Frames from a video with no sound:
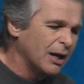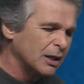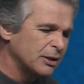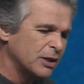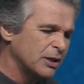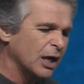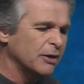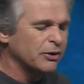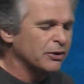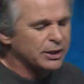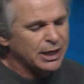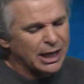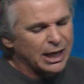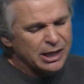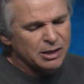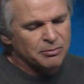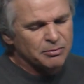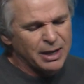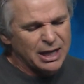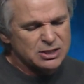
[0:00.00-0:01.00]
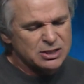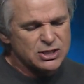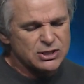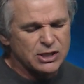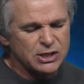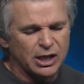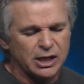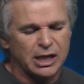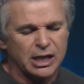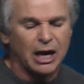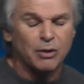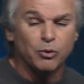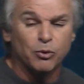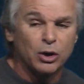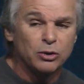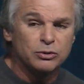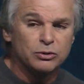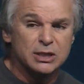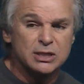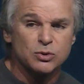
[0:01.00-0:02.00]
The other day in my study, I
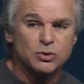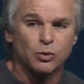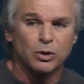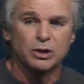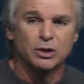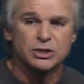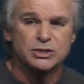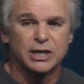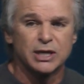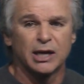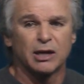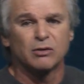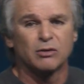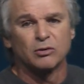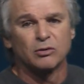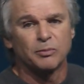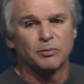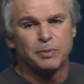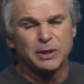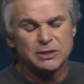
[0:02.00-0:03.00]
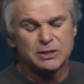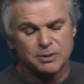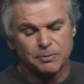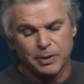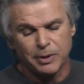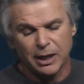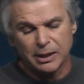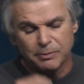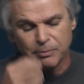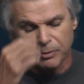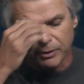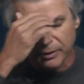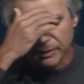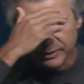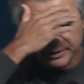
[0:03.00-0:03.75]
wrote these words down on a piece of paper.